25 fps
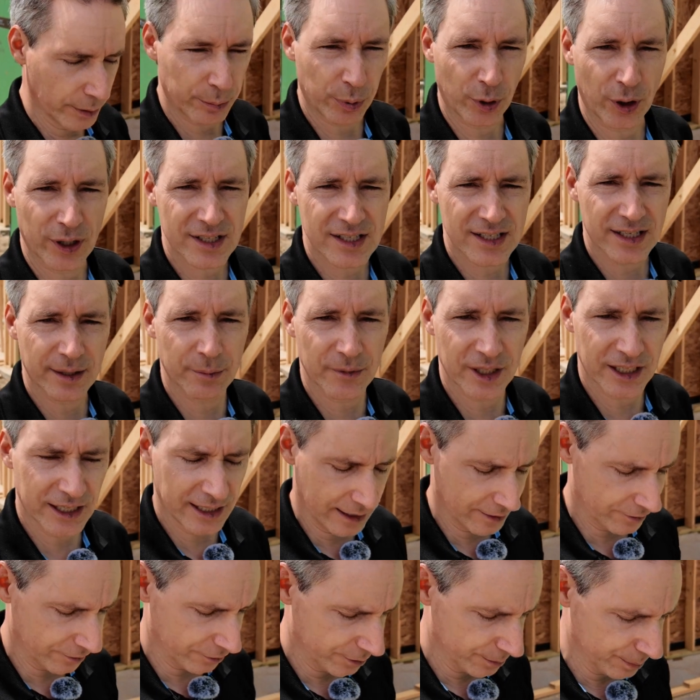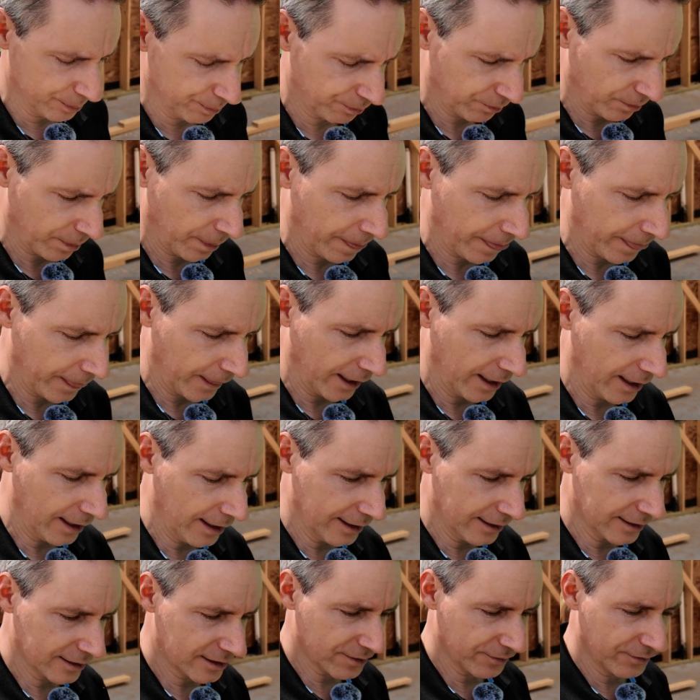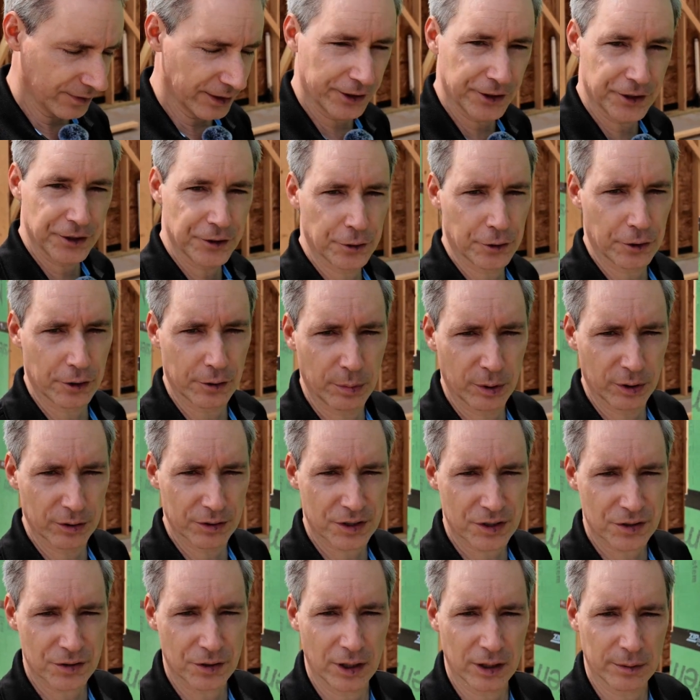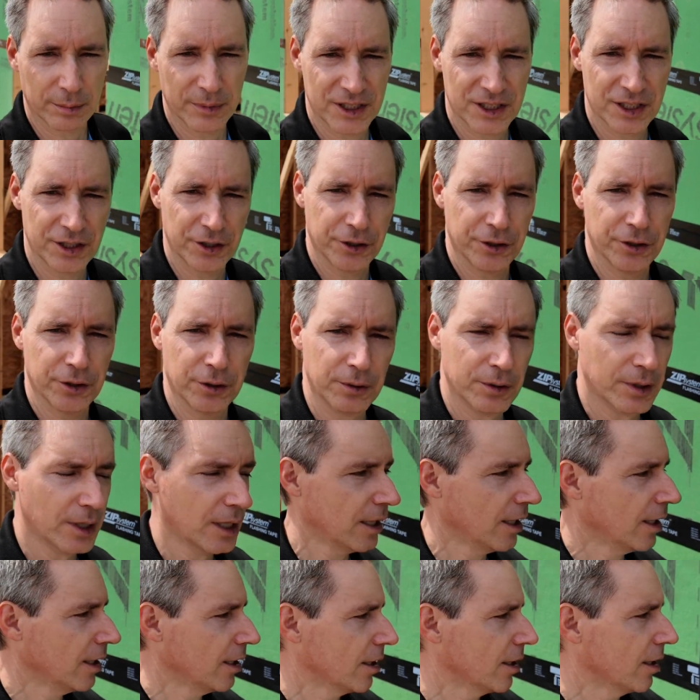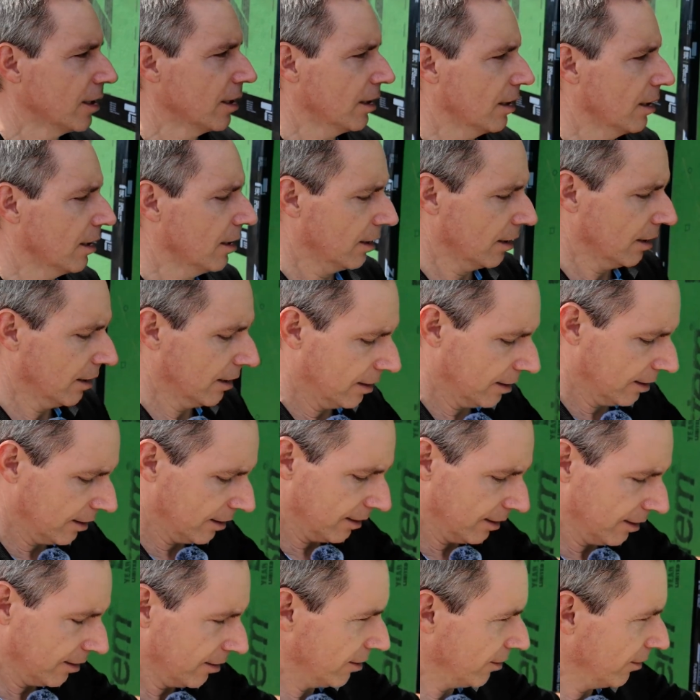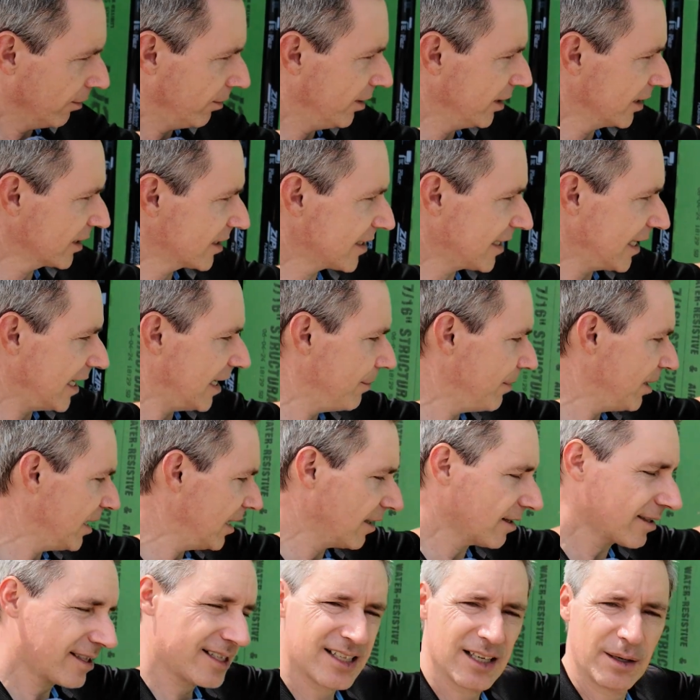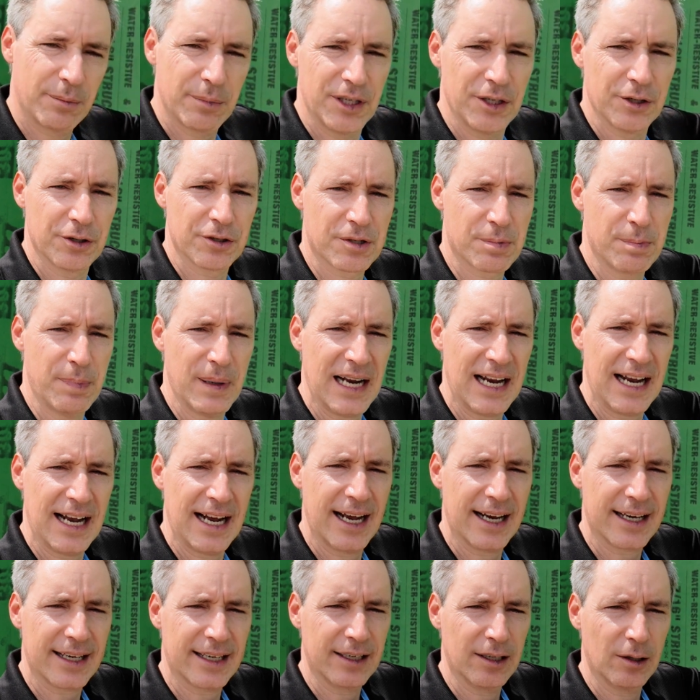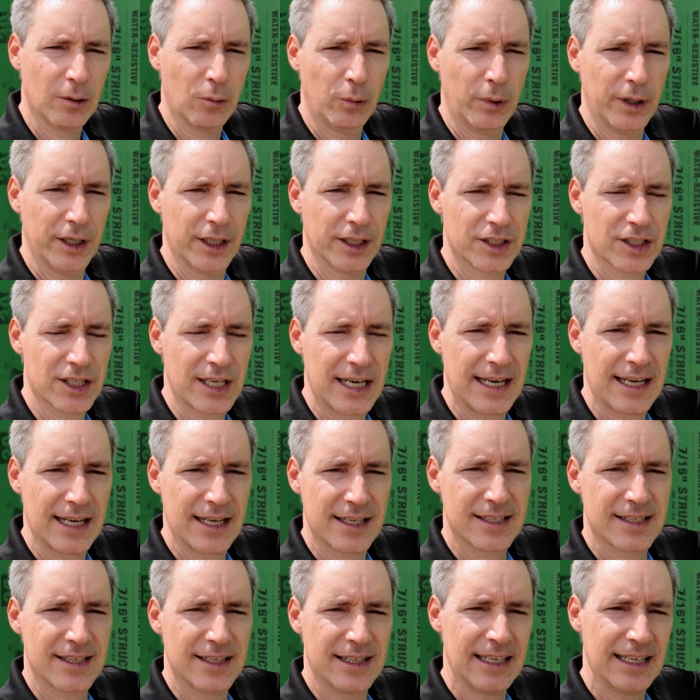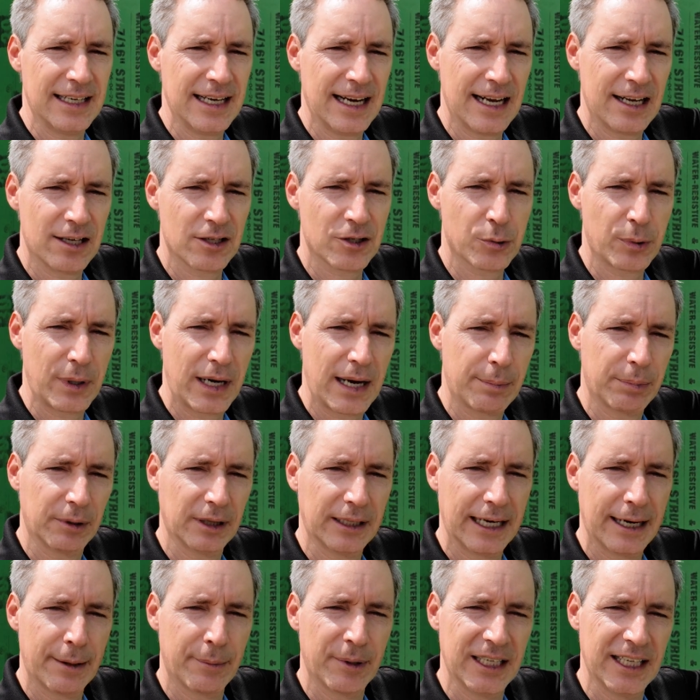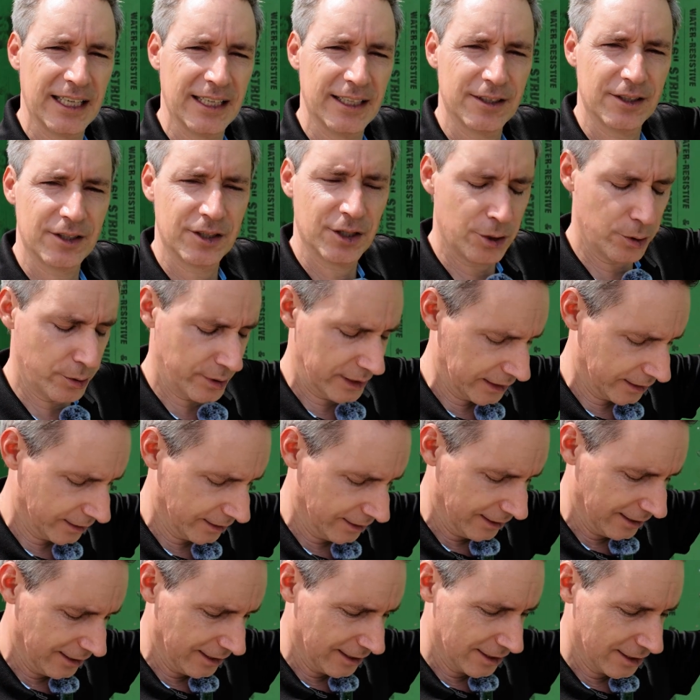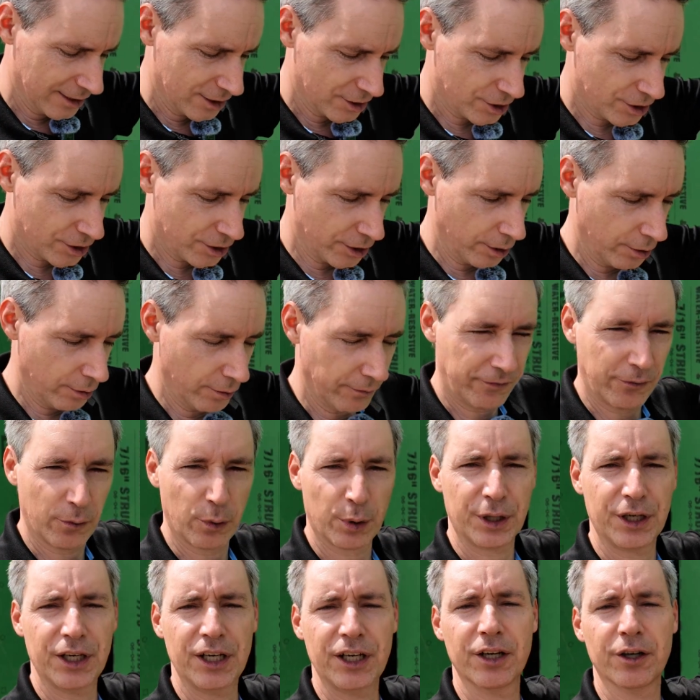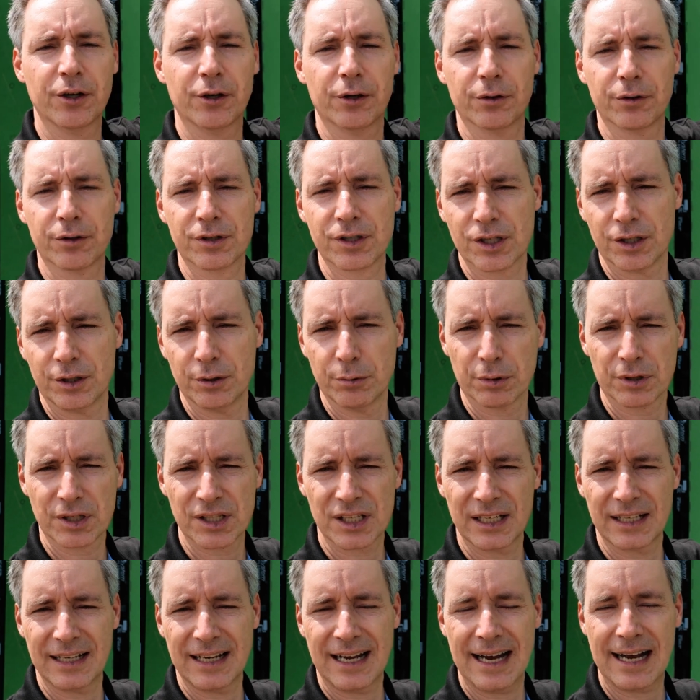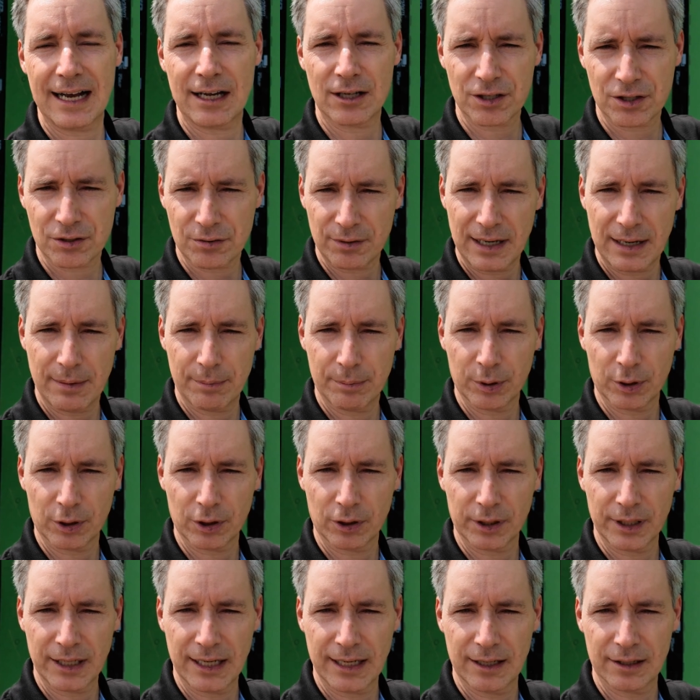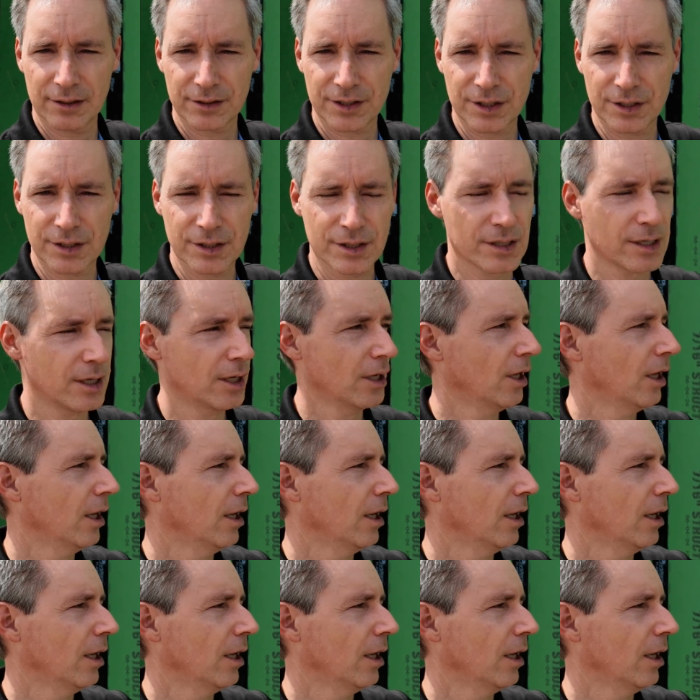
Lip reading: and press them together. And it's a very durable and strong material. This came out some years back, which has the house wrap laminated to it. So for years, you were seeing house wrap put on houses.